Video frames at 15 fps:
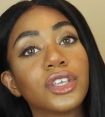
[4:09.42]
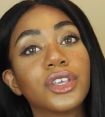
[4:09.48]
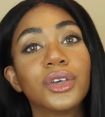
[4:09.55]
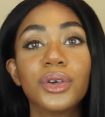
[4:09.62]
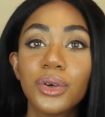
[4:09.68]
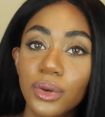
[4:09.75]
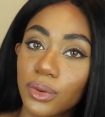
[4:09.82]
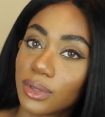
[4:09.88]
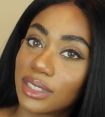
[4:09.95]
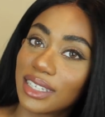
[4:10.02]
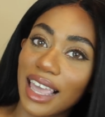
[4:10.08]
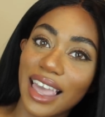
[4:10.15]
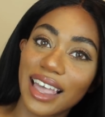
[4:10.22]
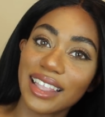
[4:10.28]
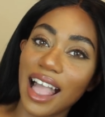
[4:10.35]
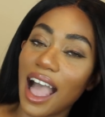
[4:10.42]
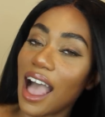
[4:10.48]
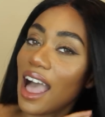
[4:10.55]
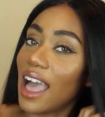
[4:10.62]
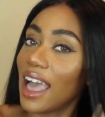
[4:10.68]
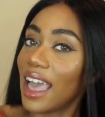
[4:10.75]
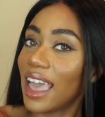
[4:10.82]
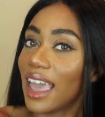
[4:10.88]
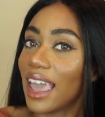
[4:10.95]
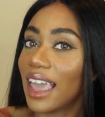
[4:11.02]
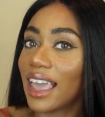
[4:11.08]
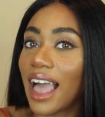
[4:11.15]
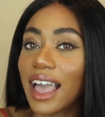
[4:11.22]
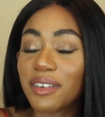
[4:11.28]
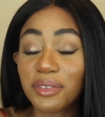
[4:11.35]
Cute, and
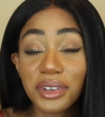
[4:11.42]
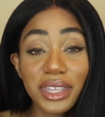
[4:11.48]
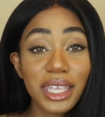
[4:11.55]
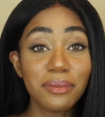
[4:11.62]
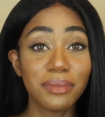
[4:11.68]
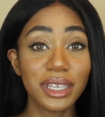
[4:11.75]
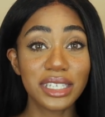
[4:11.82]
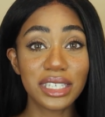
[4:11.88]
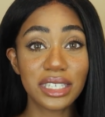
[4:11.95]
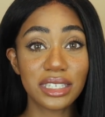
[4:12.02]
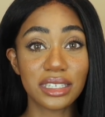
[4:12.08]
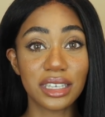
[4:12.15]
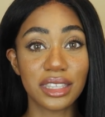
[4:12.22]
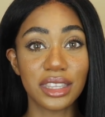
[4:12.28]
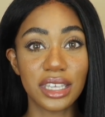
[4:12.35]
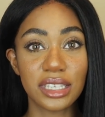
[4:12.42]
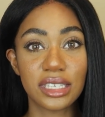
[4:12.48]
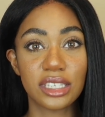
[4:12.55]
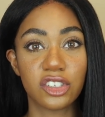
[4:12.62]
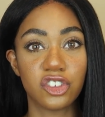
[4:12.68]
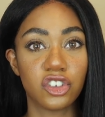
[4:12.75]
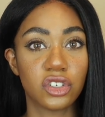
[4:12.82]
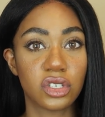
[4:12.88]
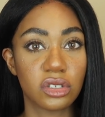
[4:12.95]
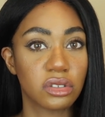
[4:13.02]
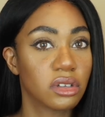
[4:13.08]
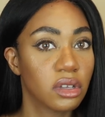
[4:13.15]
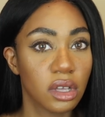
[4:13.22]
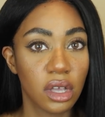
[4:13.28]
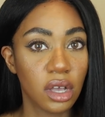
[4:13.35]
I, I really missed this
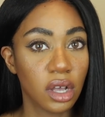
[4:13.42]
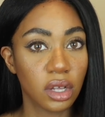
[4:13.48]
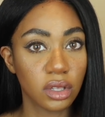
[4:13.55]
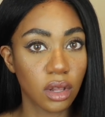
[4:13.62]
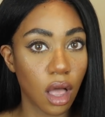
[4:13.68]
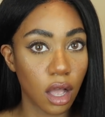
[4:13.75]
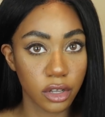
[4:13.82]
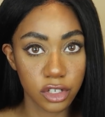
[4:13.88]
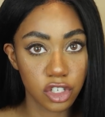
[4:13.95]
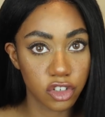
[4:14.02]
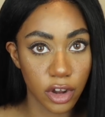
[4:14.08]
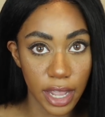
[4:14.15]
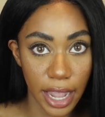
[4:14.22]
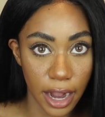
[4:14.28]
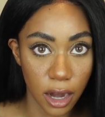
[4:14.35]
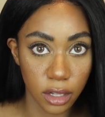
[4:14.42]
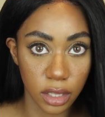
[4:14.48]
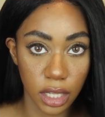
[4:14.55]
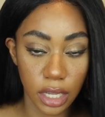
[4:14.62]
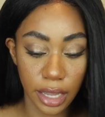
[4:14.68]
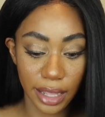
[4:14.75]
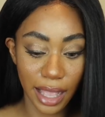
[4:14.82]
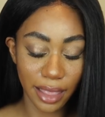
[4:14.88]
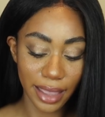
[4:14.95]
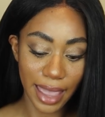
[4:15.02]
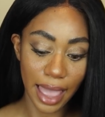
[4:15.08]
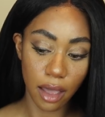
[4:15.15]
just long straight hair look and I like